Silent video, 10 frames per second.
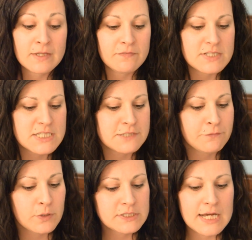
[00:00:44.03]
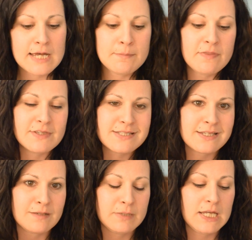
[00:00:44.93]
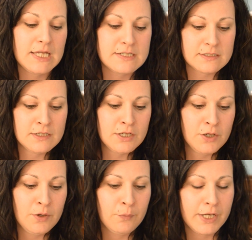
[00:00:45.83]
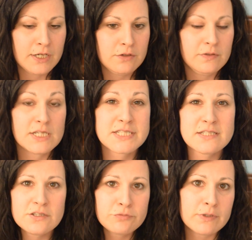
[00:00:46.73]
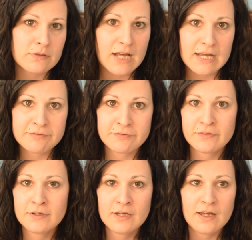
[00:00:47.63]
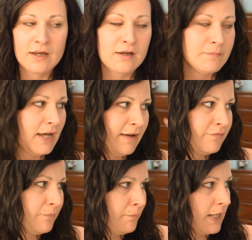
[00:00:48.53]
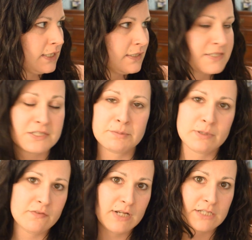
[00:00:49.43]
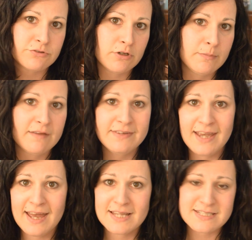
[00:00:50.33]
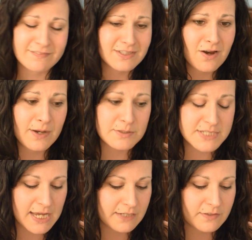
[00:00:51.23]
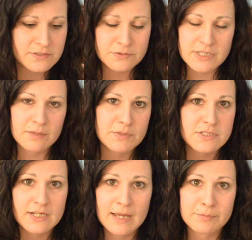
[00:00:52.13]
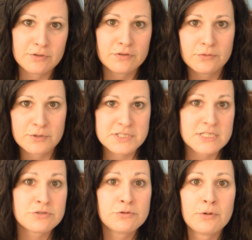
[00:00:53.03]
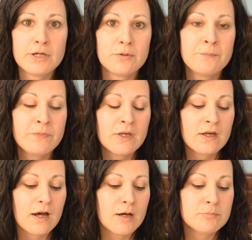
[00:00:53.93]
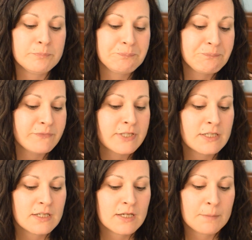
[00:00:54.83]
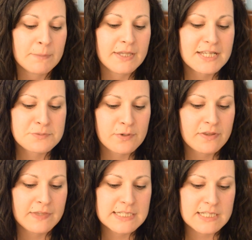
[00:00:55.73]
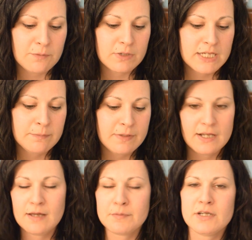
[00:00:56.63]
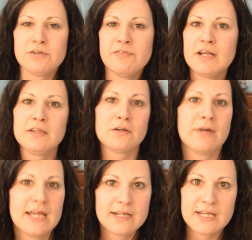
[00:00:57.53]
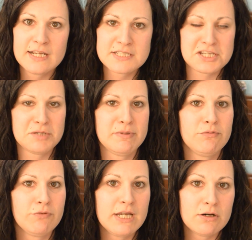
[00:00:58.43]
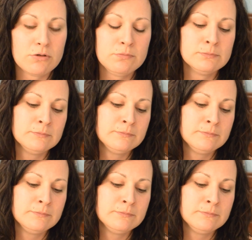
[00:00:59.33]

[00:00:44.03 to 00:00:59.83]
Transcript: This is the 4th time. This is going to be it. We're going to do this. This is real life. I have my kids sleeping in the next room. I have cats. I have a dog outside. There's no telling what's going to happen during the course of this tutorial. But that's one of the things that I want to keep in it. I'm going to do very little editing. It's going to be real.